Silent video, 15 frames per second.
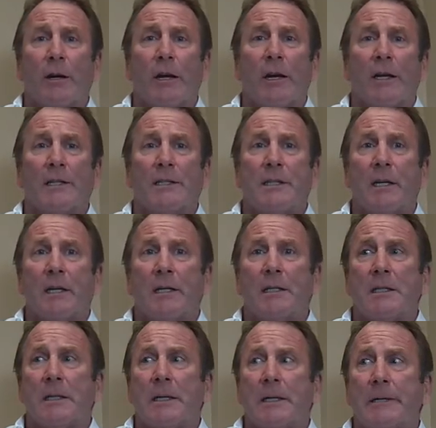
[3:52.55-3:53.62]
And I
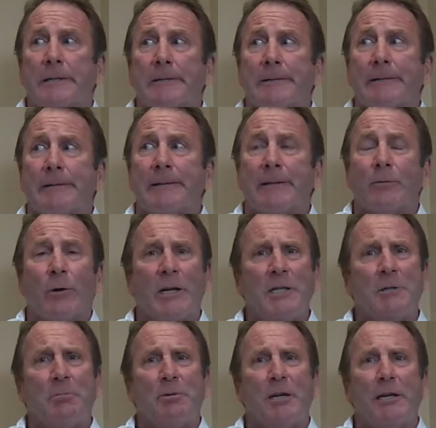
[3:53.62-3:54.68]
said,
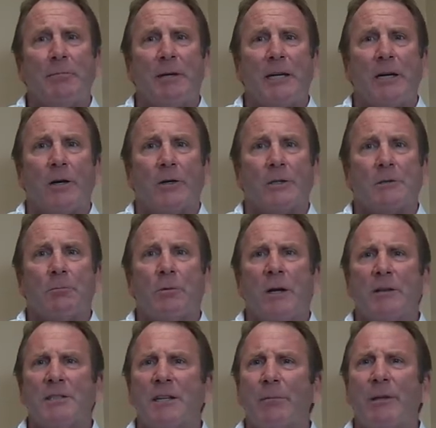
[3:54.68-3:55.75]
why'd you pick me? He goes,
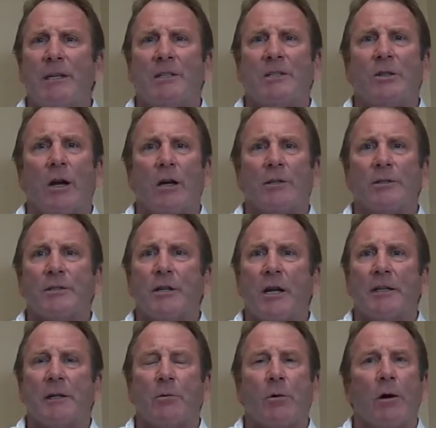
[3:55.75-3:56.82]
well, some of these doctors
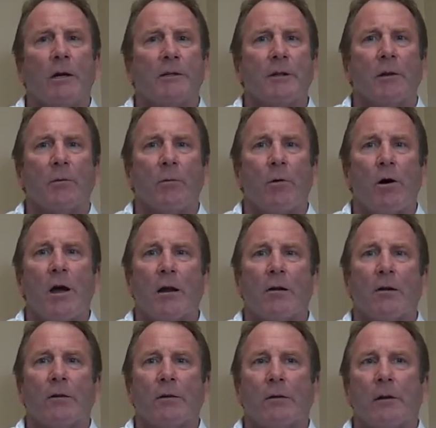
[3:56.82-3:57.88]
thought they walked on
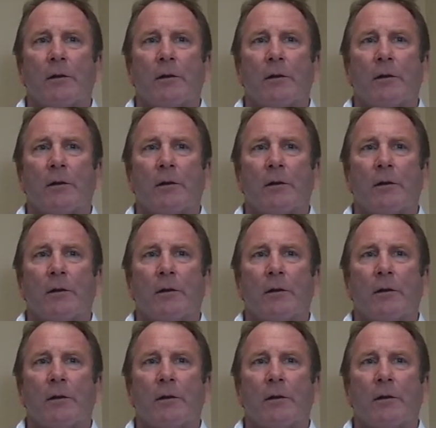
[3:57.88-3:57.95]
water.